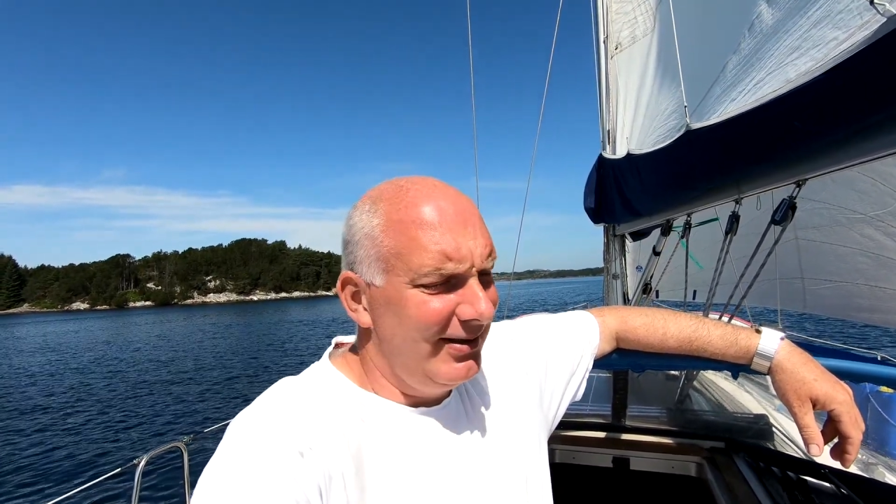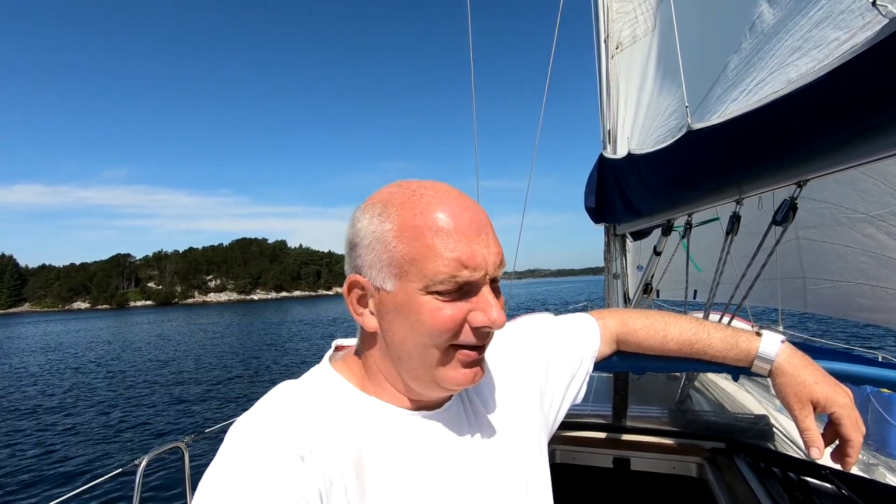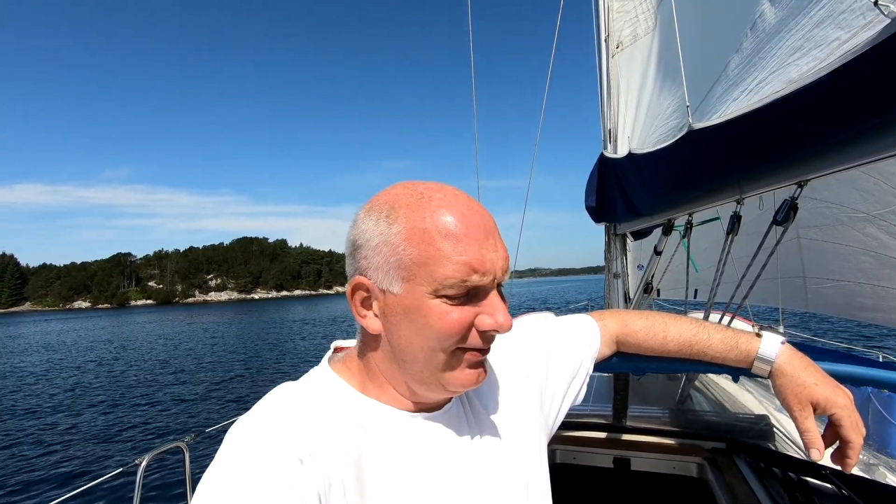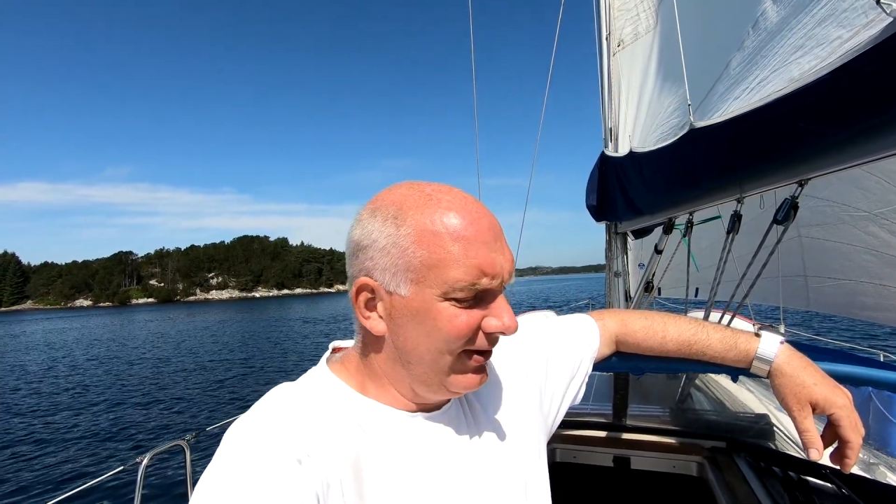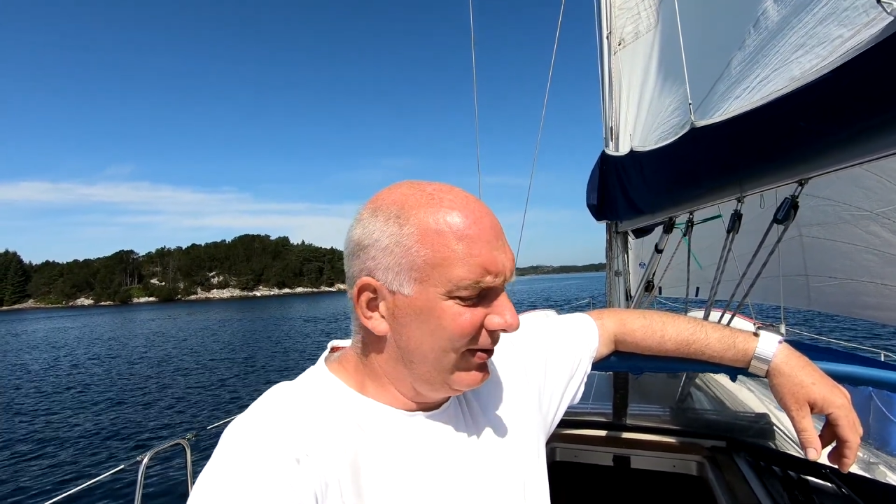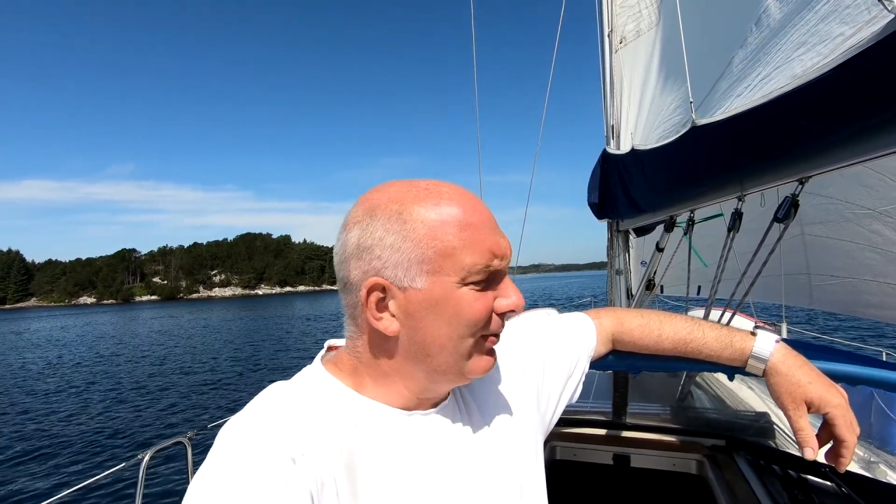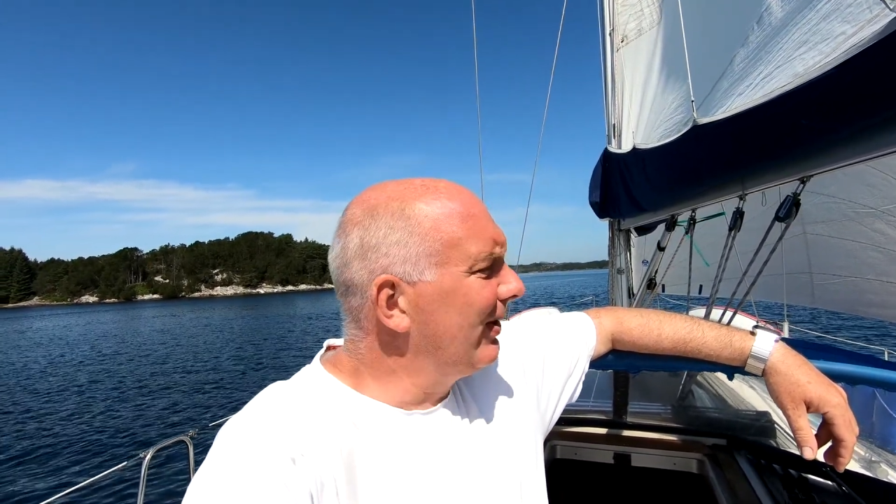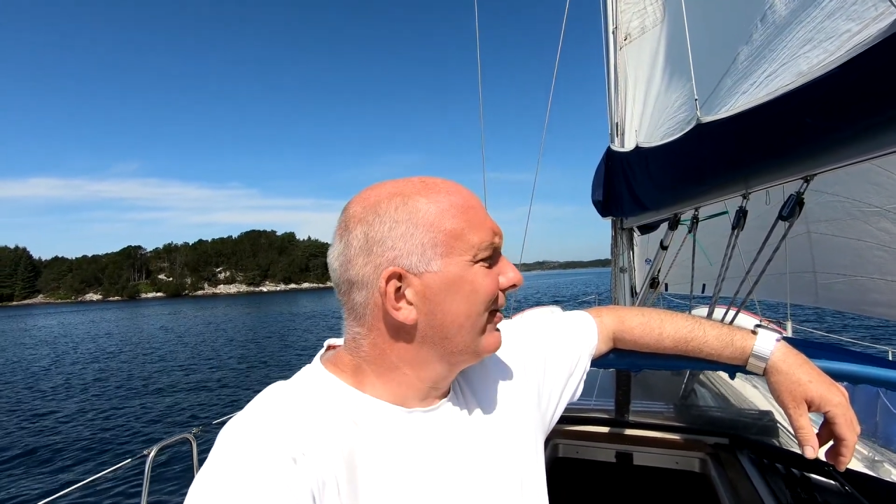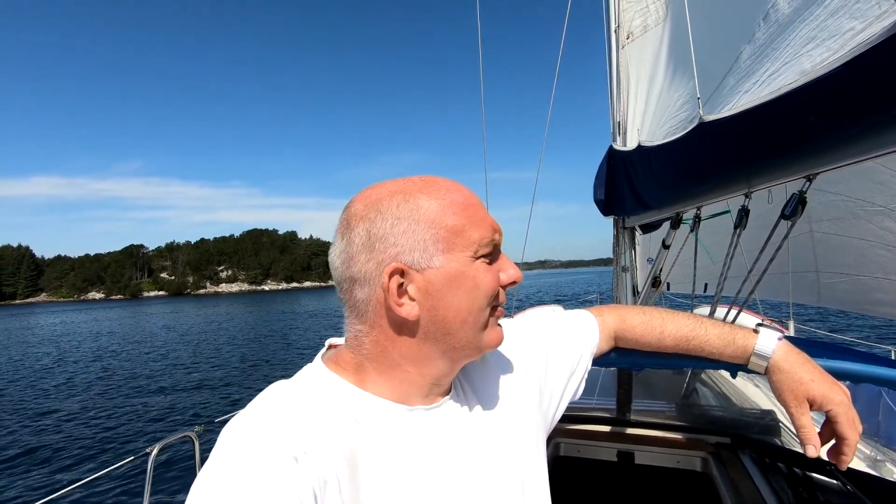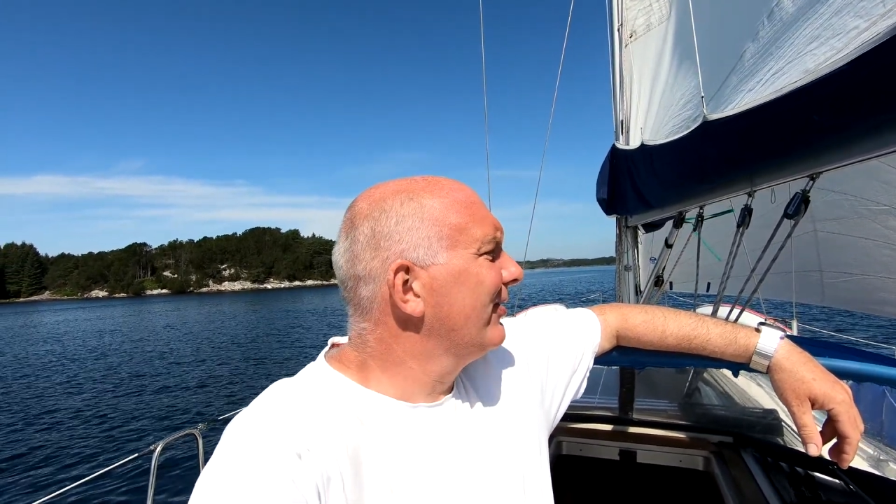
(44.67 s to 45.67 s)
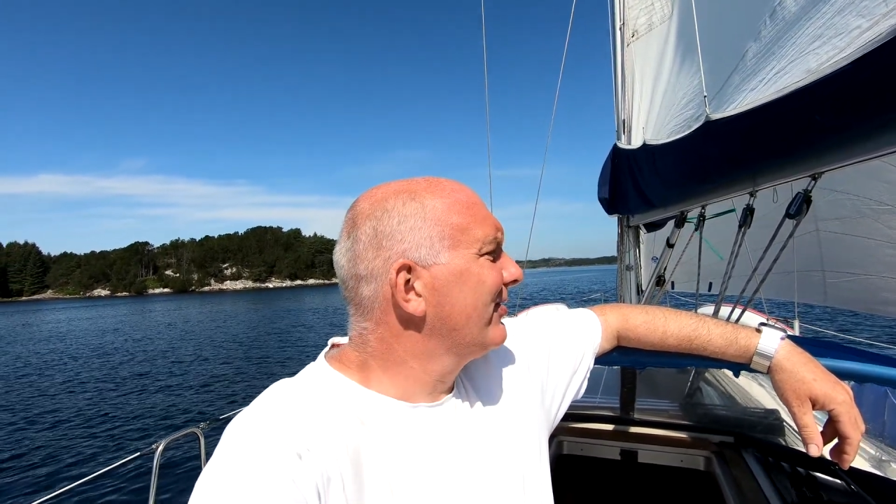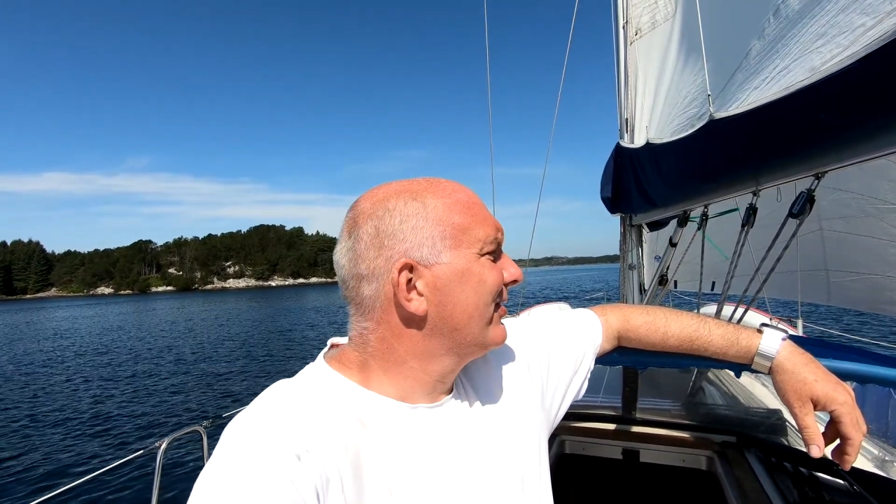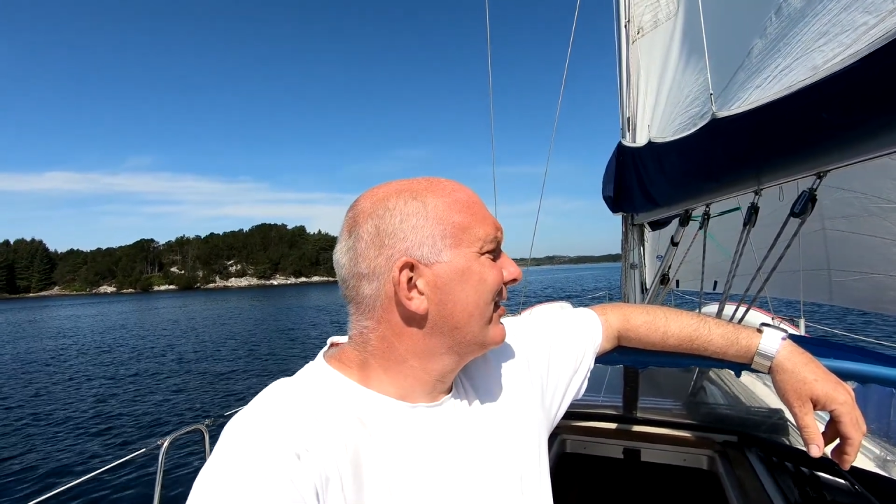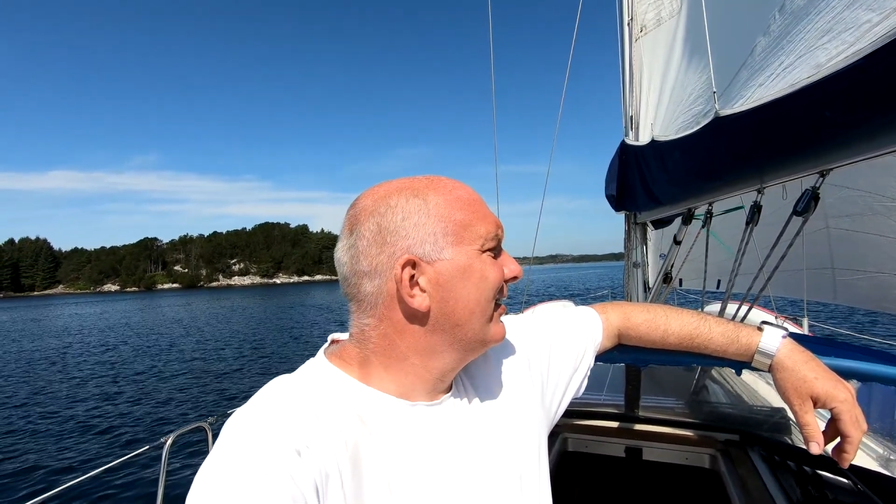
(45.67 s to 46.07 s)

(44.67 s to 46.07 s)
I figured why not just